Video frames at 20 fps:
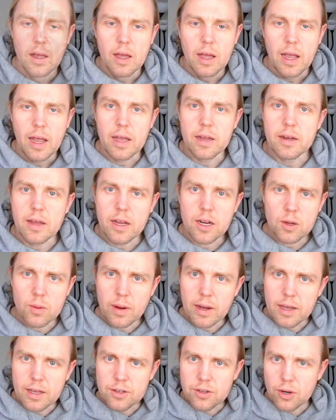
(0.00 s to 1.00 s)
And
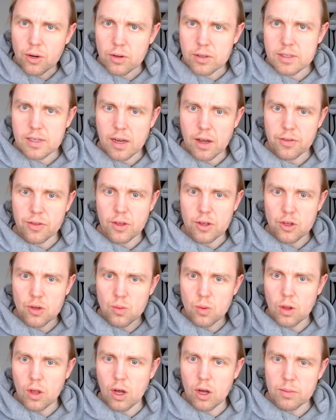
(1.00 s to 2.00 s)
anyway, it turns out that you
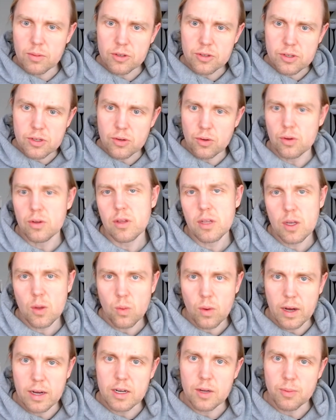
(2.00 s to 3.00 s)
will almost certainly
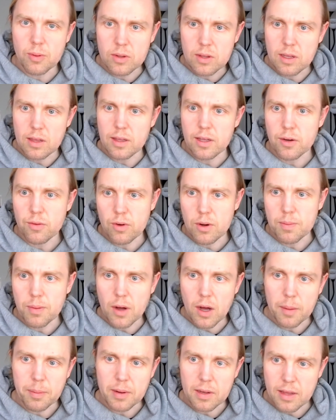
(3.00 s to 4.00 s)
wind up with a literate
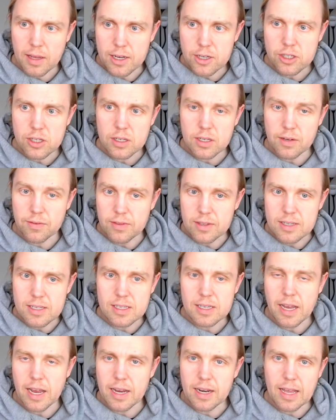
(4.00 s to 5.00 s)
population if the
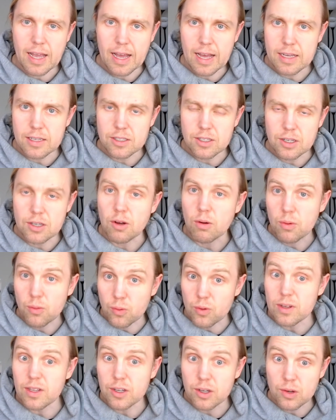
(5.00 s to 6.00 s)
state has, a
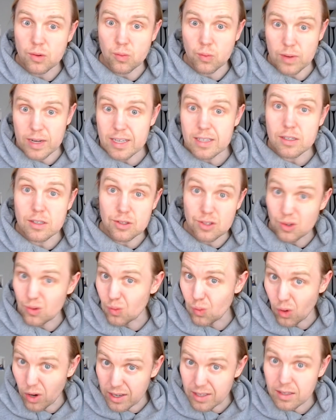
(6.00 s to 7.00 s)
really good reason to
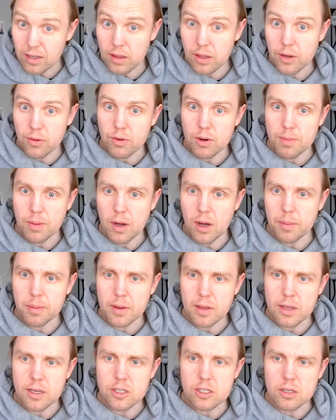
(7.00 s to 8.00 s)
want a literate
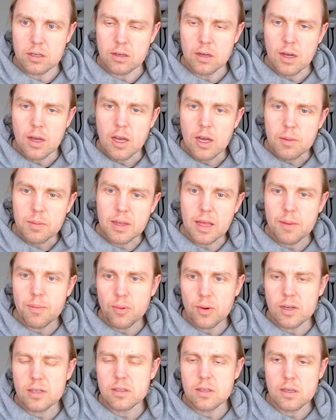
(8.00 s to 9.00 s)
population. But that
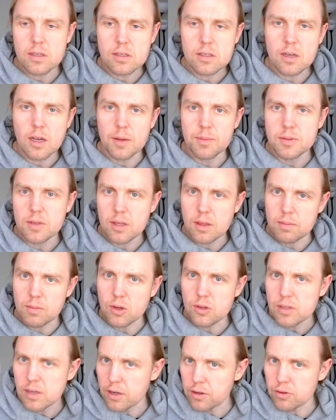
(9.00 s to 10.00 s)
brings us up to the
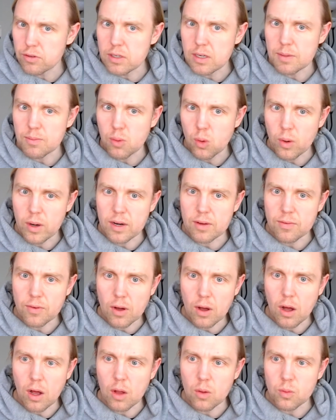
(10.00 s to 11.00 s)
most interesting point of
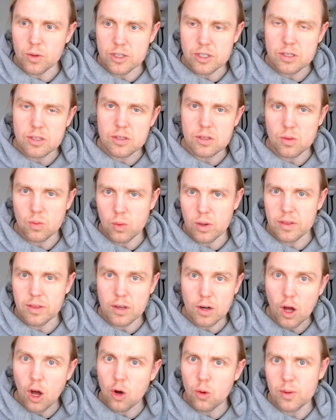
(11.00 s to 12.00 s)
all, which is the one
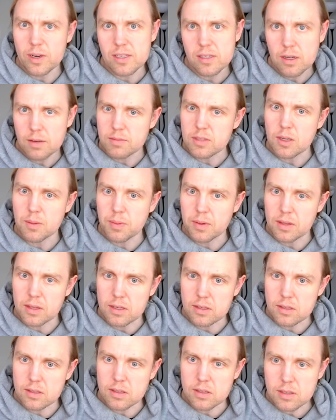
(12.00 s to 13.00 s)
that always comes up in
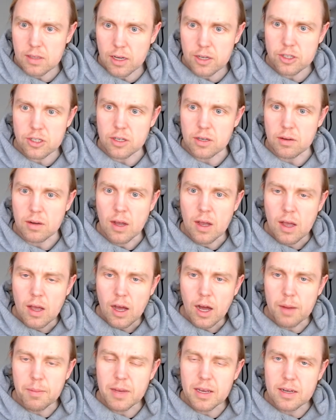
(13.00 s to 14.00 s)
this discussion.
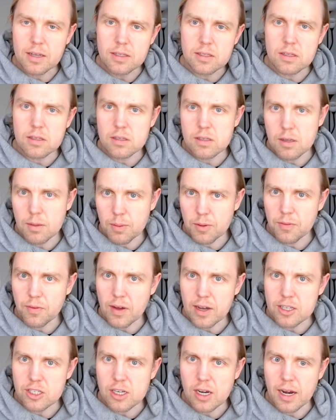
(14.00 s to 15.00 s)
I mean, isn't
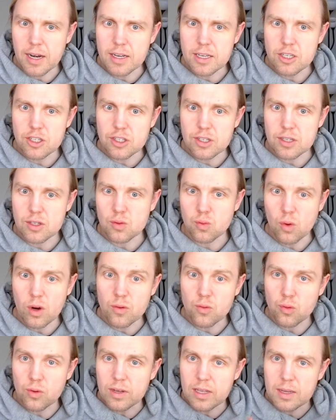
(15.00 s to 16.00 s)
Simplified Chinese just
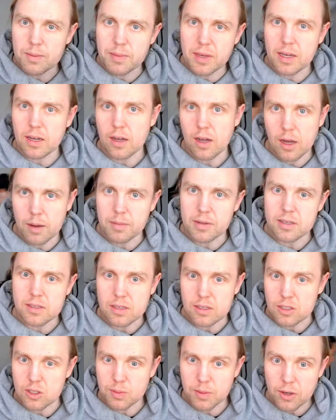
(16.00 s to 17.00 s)
one really big communist
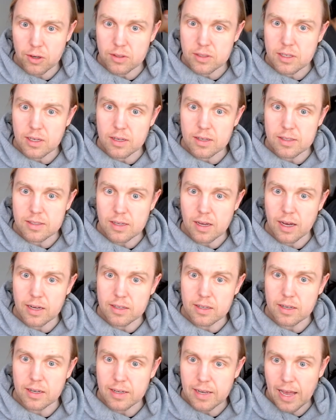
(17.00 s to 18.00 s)
conspiracy designed
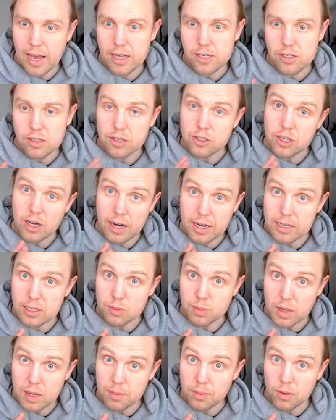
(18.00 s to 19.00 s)
to detach the Chinese
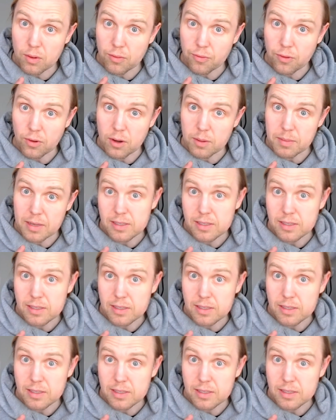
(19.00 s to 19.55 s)
people from its